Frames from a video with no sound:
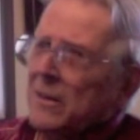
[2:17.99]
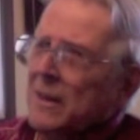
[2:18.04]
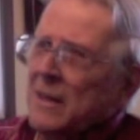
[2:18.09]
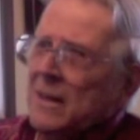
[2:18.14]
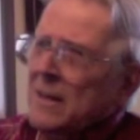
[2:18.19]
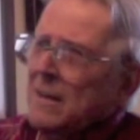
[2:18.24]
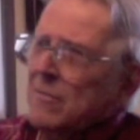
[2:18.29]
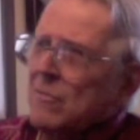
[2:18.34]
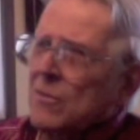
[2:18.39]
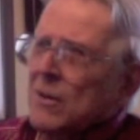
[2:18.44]
They
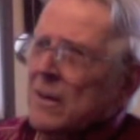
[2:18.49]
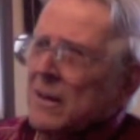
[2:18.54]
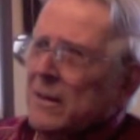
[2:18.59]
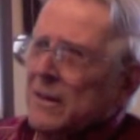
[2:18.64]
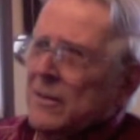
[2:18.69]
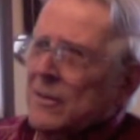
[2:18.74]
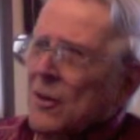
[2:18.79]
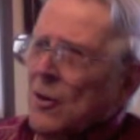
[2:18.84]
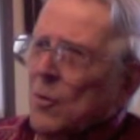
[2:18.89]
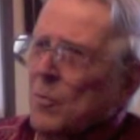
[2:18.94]
didn't
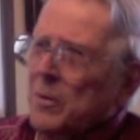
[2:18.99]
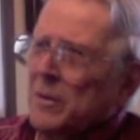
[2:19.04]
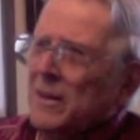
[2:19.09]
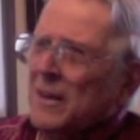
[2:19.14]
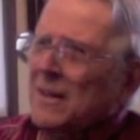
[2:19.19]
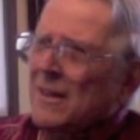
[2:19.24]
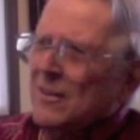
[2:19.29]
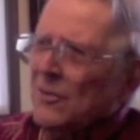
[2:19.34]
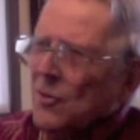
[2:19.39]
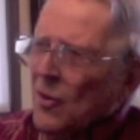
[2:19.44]
really know, but
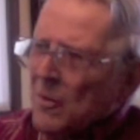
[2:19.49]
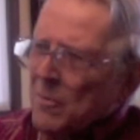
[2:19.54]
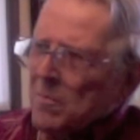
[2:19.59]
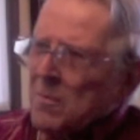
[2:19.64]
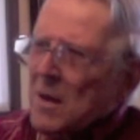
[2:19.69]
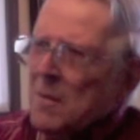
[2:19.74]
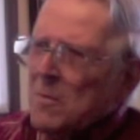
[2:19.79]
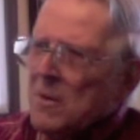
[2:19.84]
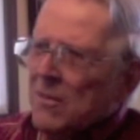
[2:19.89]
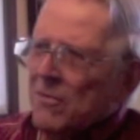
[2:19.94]
they thought
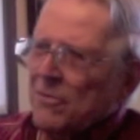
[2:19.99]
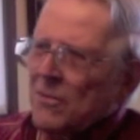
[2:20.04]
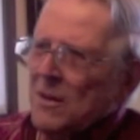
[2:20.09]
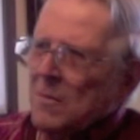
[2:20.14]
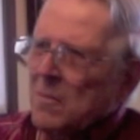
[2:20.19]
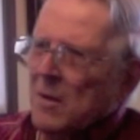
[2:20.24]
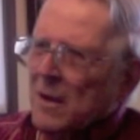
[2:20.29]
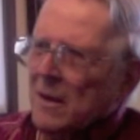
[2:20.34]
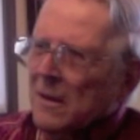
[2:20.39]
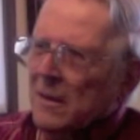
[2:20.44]
maybe a
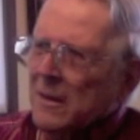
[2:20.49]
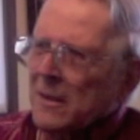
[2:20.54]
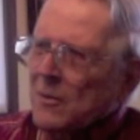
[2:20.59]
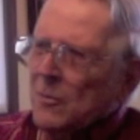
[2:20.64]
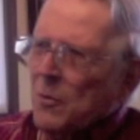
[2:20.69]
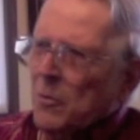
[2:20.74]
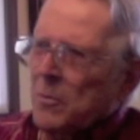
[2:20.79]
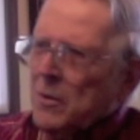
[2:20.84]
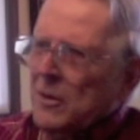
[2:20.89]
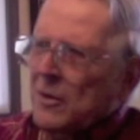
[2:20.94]
female
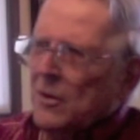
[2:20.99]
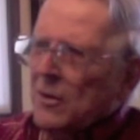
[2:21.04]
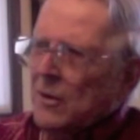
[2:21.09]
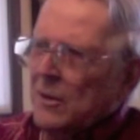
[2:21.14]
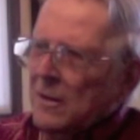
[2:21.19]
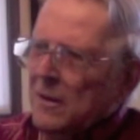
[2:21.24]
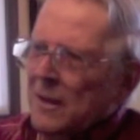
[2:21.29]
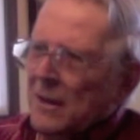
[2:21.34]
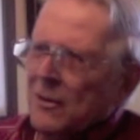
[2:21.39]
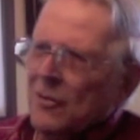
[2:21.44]
lead would be
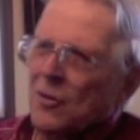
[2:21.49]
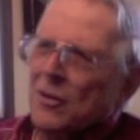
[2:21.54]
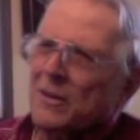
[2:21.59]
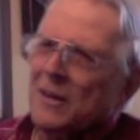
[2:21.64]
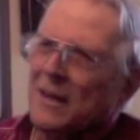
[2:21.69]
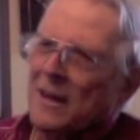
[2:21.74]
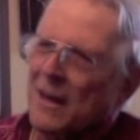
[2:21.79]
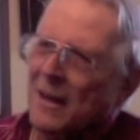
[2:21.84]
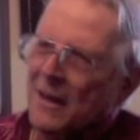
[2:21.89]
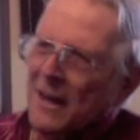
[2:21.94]
good. They thought
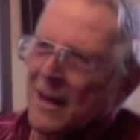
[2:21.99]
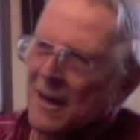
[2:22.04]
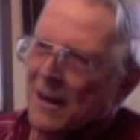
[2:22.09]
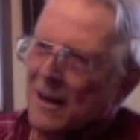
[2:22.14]
they could get